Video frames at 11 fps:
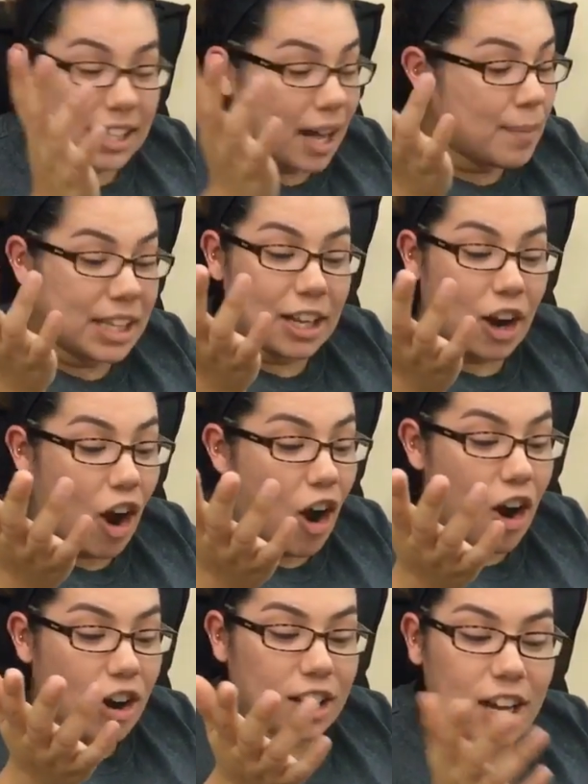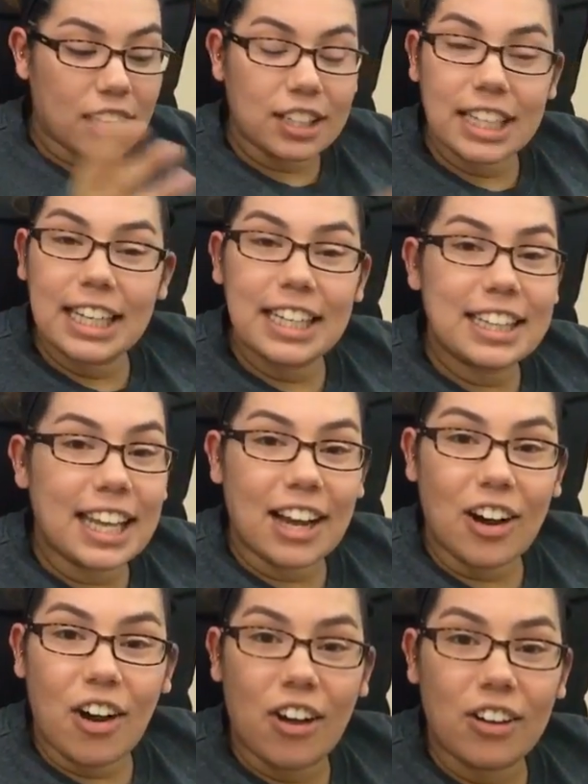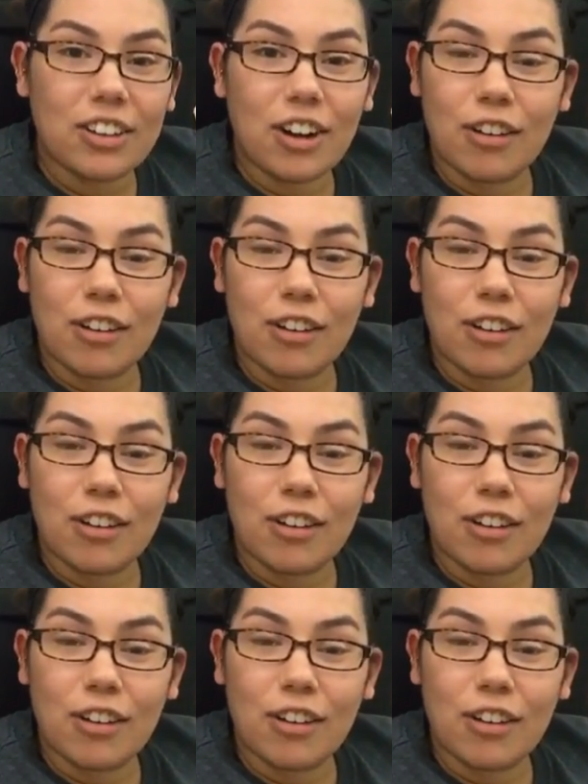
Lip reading: I mean, they're all cuddly. They all